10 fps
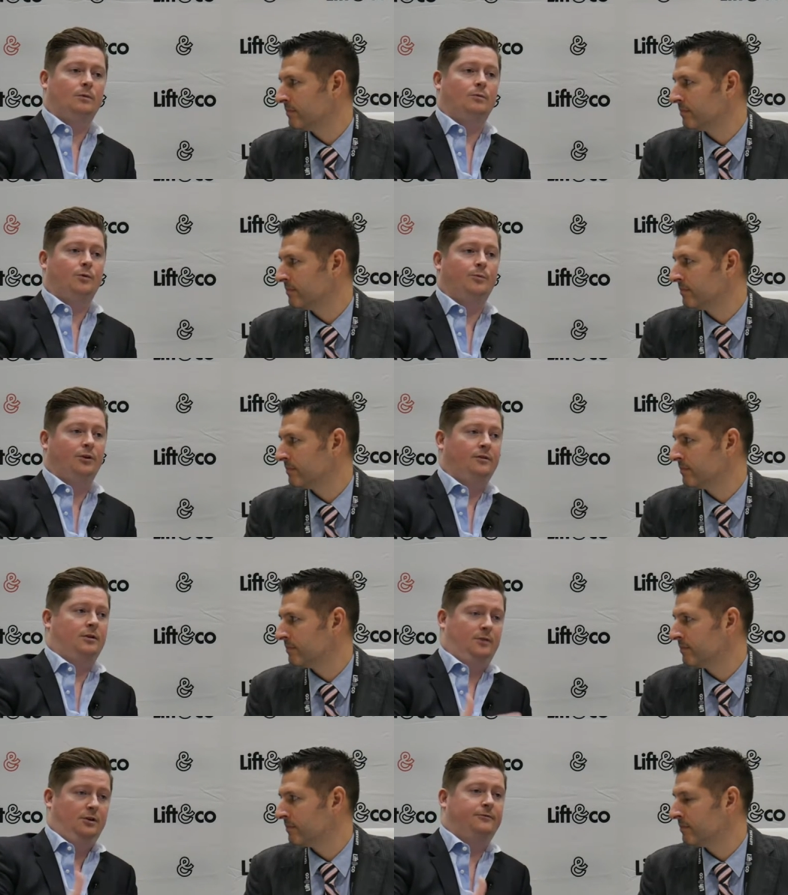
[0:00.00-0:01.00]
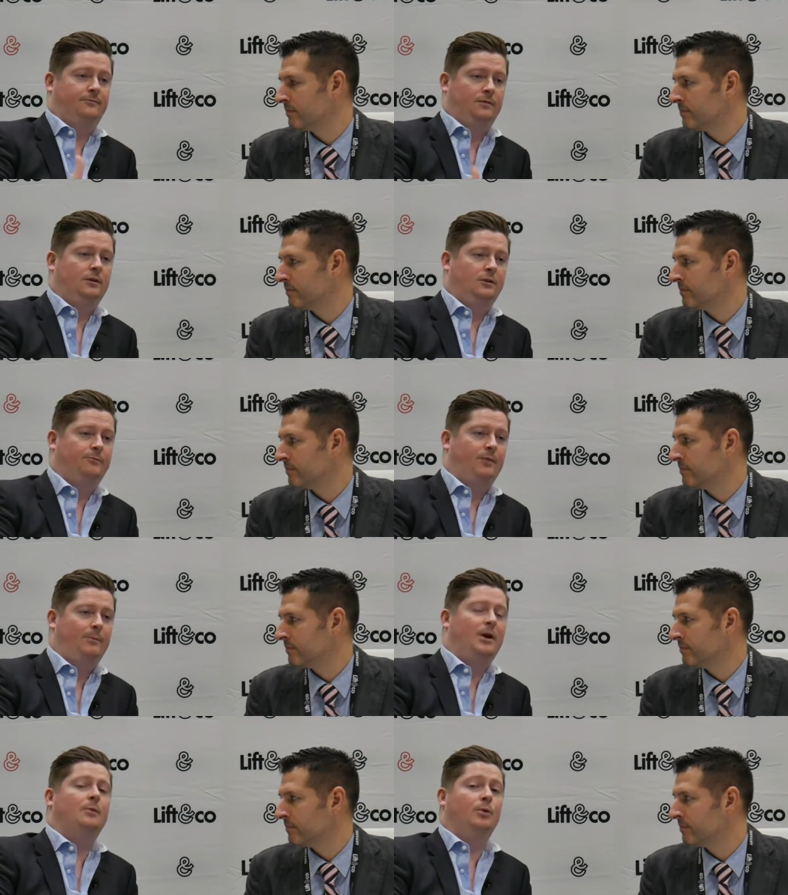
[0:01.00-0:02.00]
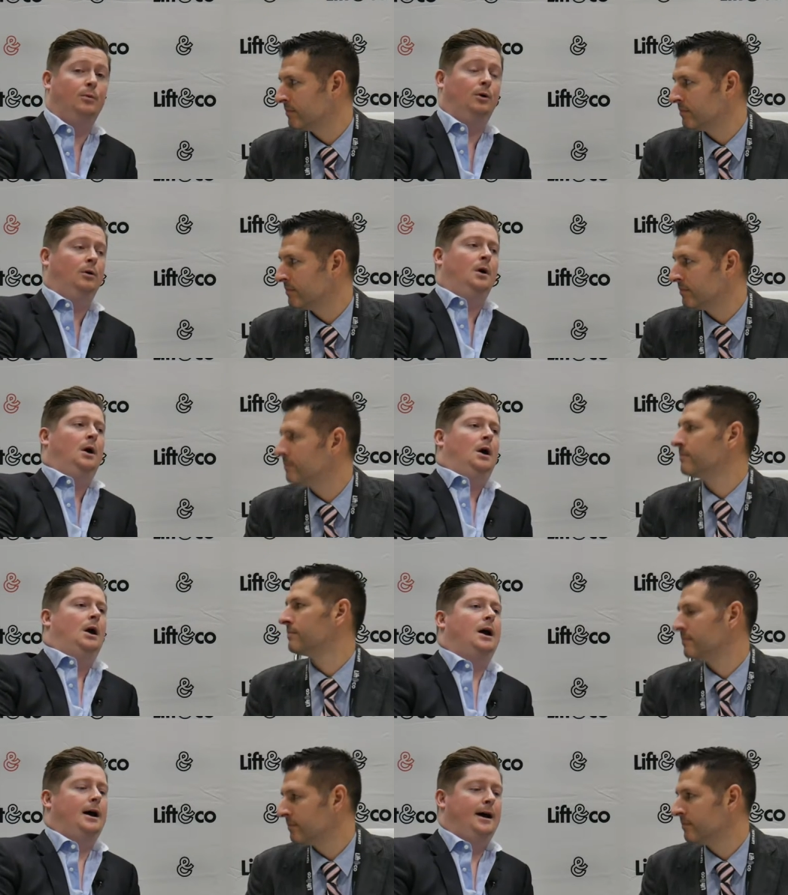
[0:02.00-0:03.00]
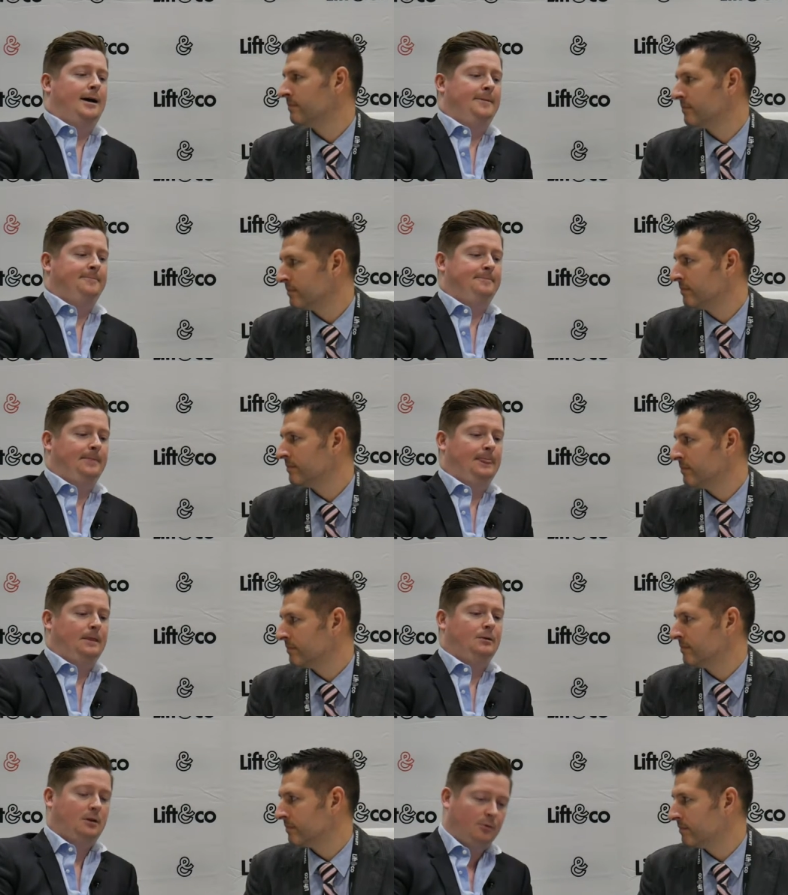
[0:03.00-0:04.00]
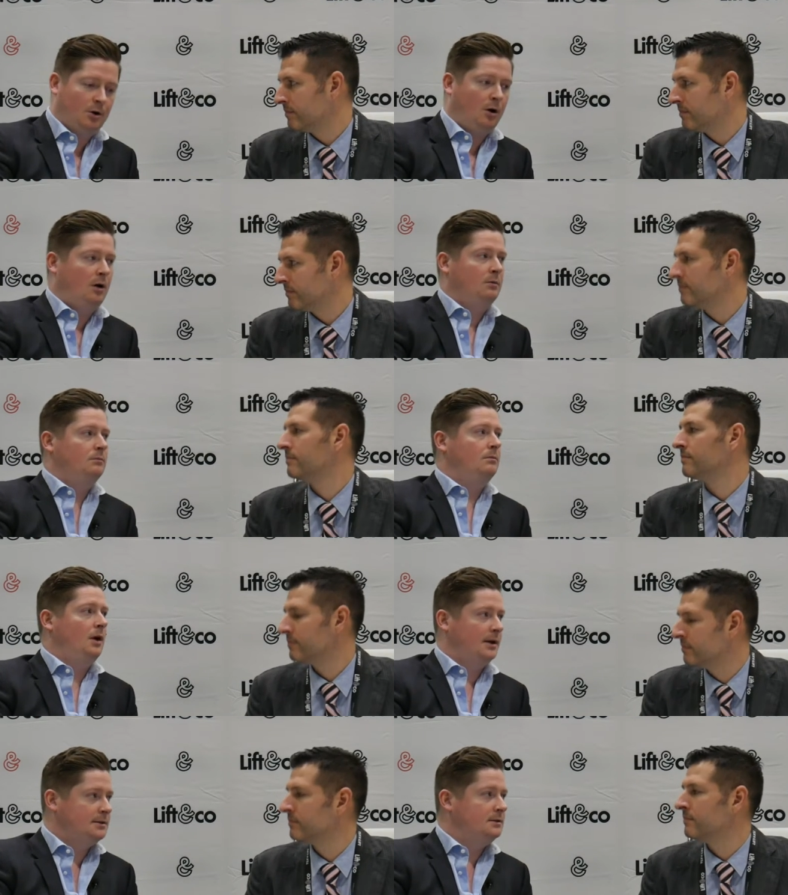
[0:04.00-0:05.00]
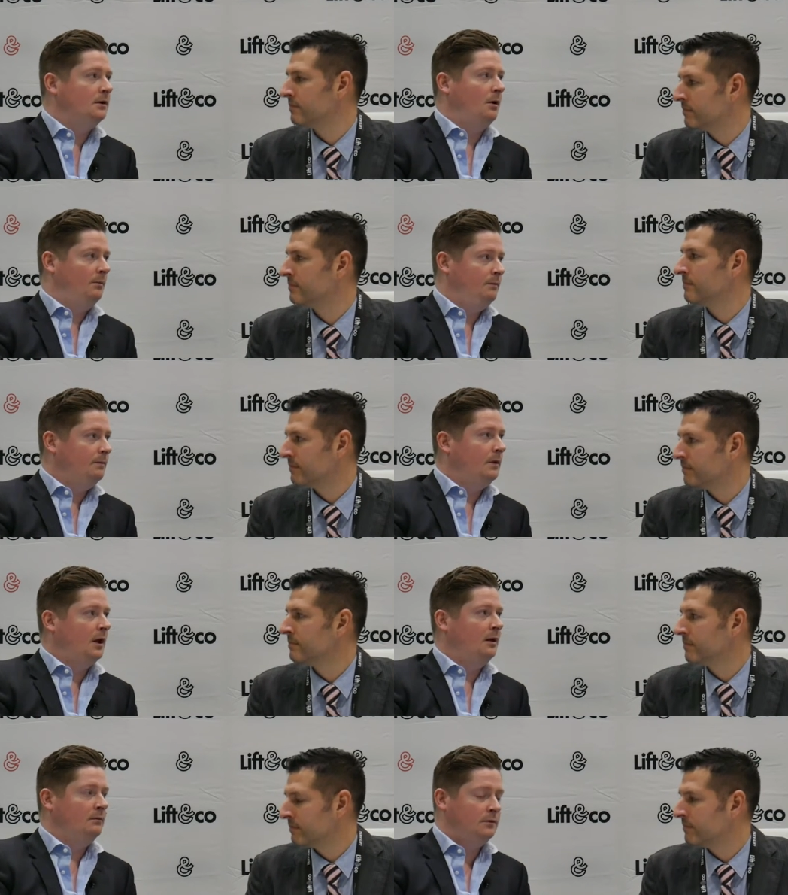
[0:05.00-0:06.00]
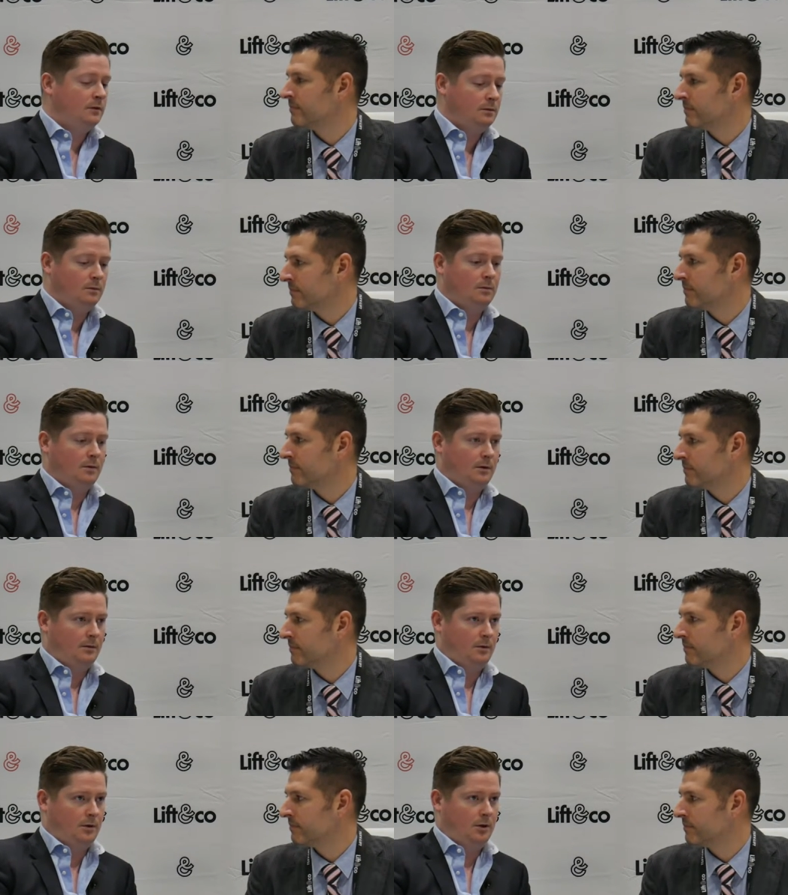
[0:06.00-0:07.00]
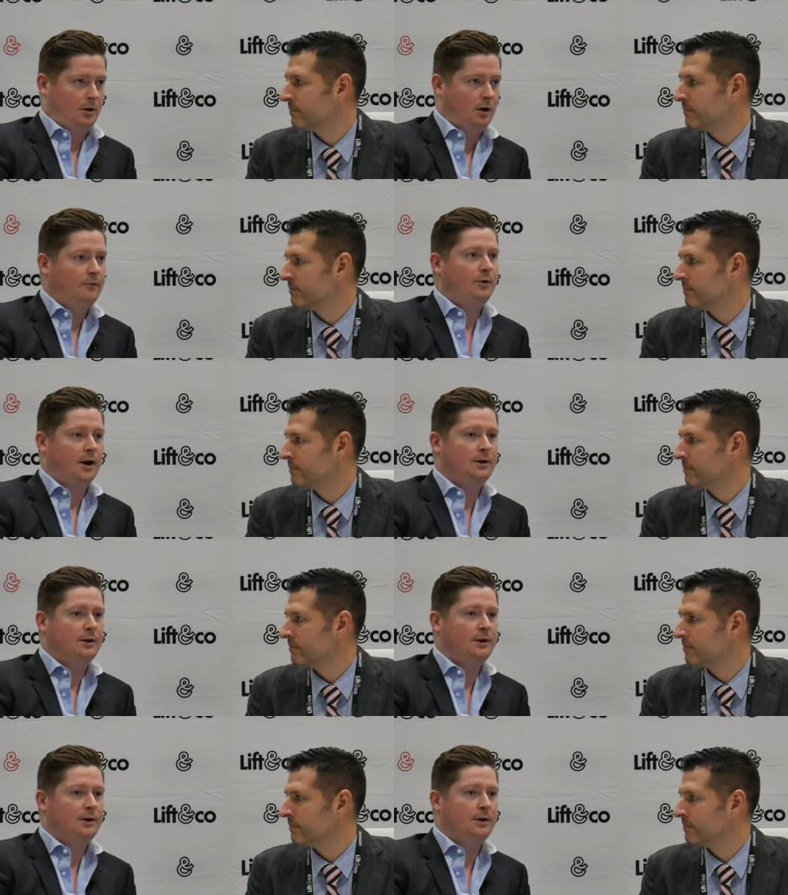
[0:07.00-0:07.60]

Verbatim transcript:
Speaker 1: reprieve, you've you've made a boo boo, um, give me a call. I can still help. And a lot of what I